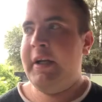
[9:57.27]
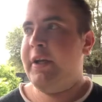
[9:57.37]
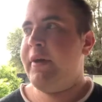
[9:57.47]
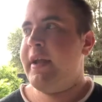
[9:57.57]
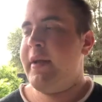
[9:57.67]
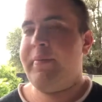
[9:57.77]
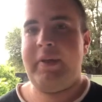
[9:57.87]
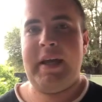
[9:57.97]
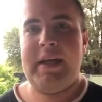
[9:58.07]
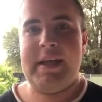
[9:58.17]
how the way they
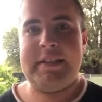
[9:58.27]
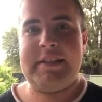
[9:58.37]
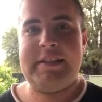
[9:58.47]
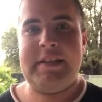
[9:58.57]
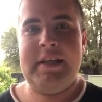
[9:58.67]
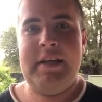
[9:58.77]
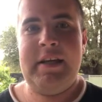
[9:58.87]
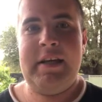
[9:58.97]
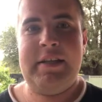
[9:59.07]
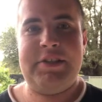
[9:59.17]
play, yes,
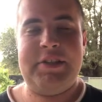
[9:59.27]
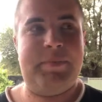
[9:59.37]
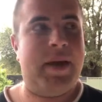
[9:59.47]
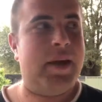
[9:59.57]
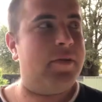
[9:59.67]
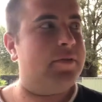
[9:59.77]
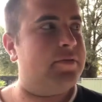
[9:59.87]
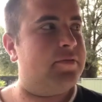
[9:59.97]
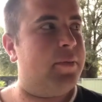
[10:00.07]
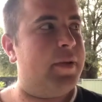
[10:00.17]
it's just been on
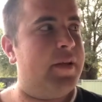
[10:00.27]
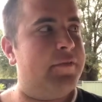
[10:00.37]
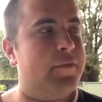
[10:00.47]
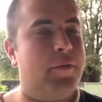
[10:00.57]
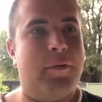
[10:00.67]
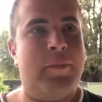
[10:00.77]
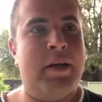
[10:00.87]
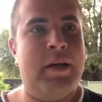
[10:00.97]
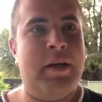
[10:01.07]
top of their form.